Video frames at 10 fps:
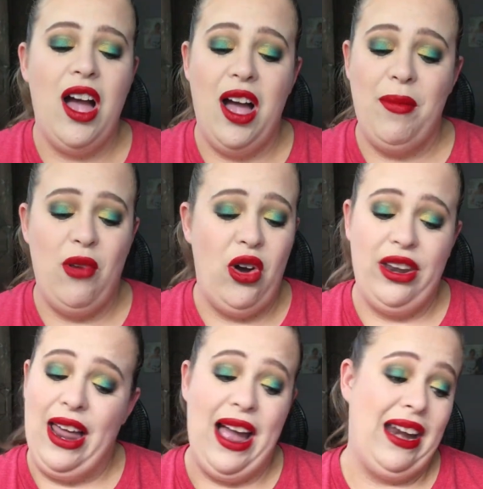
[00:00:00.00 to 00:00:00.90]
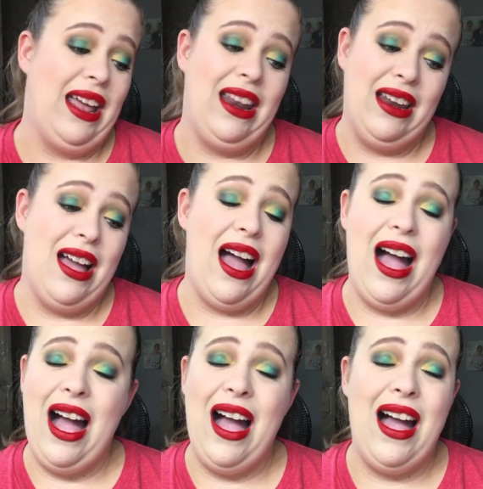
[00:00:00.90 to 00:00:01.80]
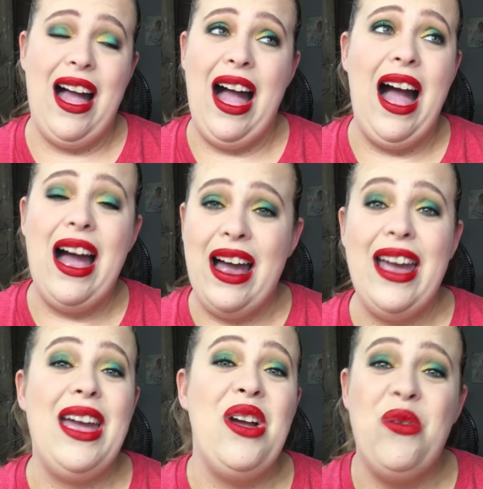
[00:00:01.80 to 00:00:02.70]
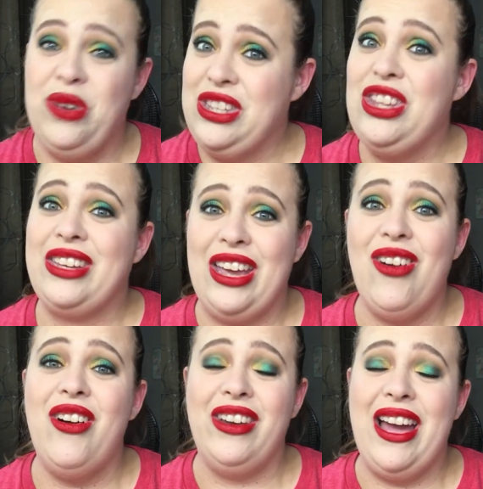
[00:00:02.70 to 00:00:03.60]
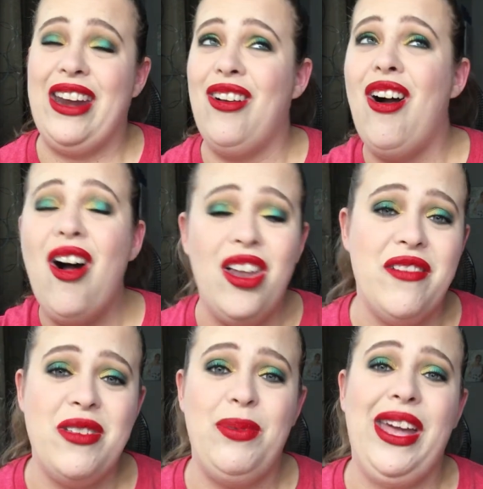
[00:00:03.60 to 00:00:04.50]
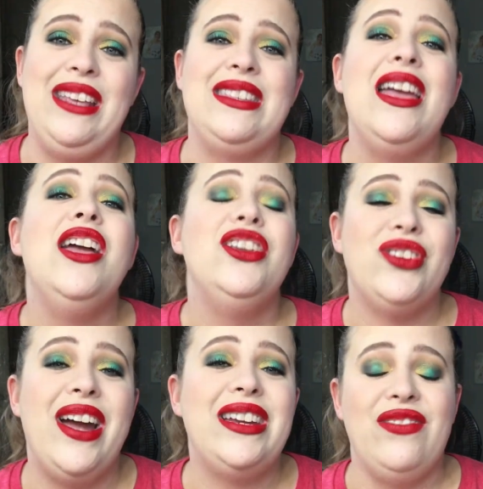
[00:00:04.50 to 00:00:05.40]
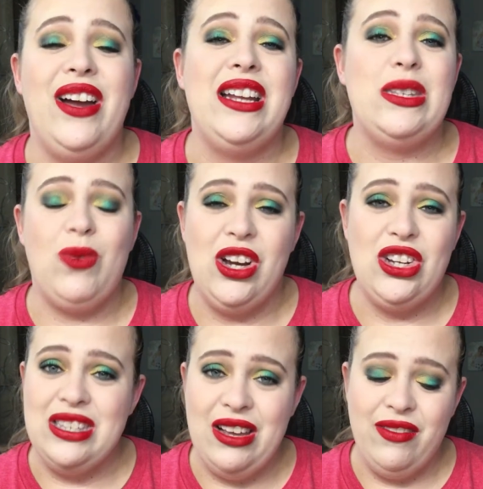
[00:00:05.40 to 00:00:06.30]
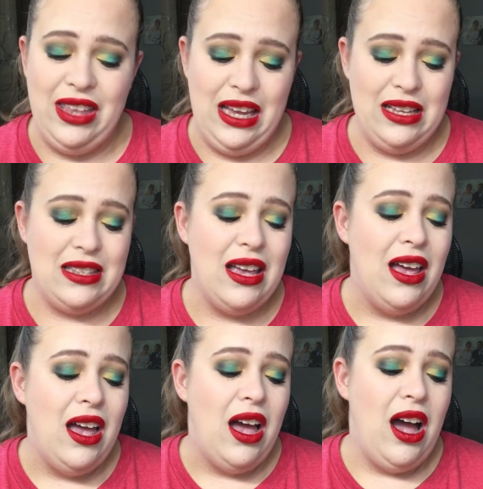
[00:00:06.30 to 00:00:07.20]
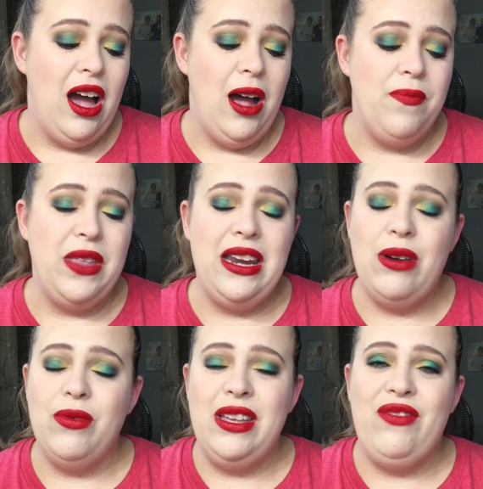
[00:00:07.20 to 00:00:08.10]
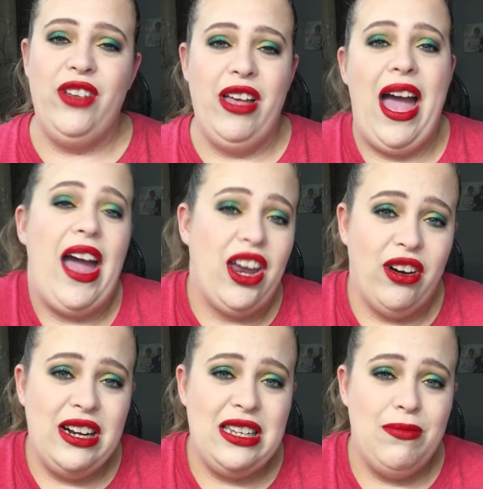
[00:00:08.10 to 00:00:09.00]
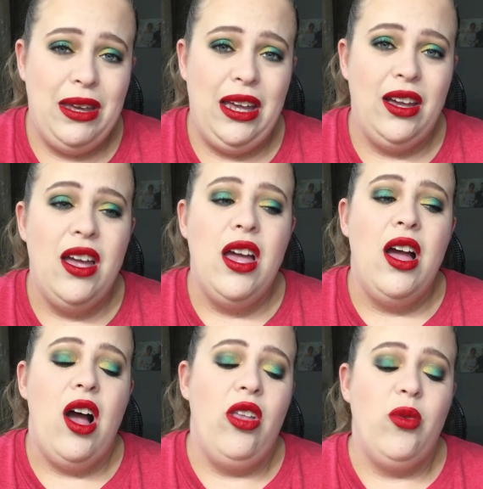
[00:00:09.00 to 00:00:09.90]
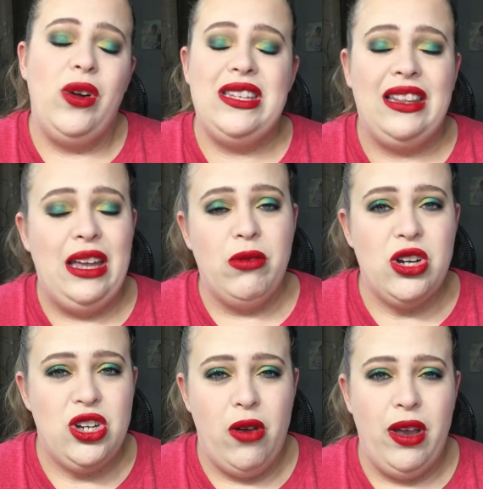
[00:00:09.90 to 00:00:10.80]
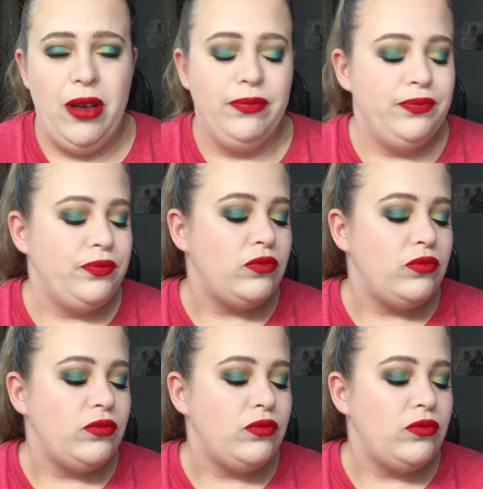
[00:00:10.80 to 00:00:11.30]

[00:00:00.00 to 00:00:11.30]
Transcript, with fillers: um, online. And I was looking online all over the place trying to find swatches of these. Um, they didn't really feel accurate to me on the ones that they were showing.